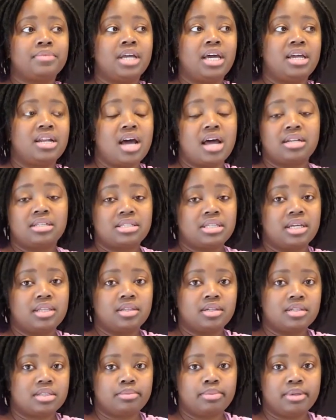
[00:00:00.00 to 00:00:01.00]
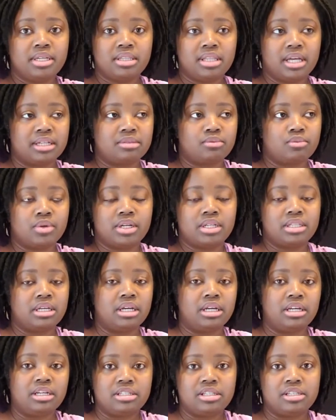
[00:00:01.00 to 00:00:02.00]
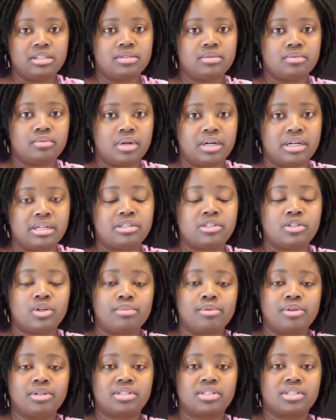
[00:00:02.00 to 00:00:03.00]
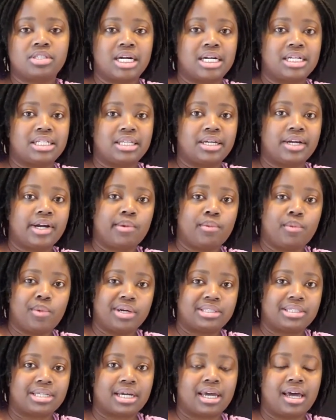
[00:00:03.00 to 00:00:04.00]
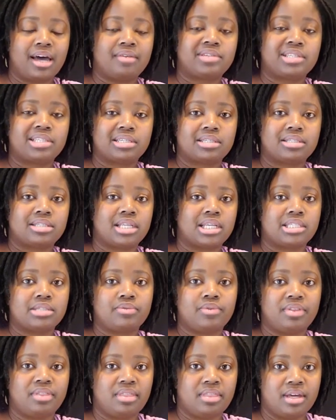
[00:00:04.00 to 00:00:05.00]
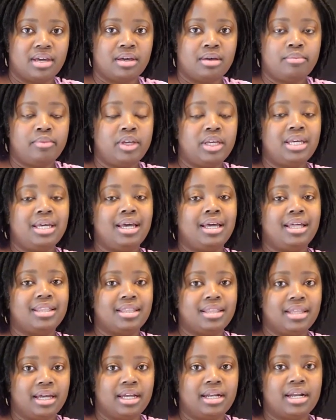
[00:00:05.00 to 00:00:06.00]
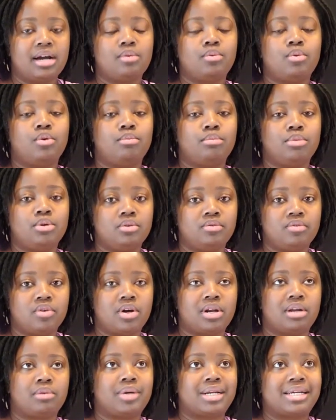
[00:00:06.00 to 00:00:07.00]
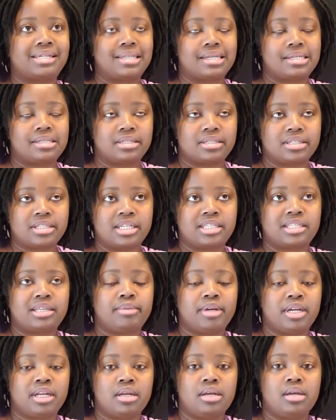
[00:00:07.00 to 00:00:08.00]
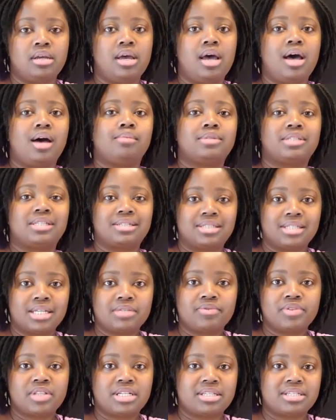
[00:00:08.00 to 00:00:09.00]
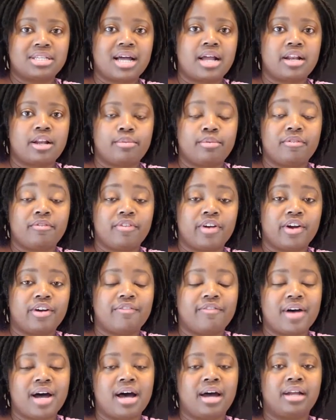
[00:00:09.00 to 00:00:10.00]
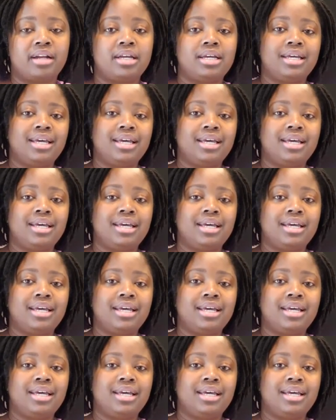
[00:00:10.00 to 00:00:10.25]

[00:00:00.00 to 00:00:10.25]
And honestly, it looked to be like one of the easiest ones. So I'm going to start there. And once I have success with them, then I will move on. And when I say success, I mean I'm successfully signed up and verified.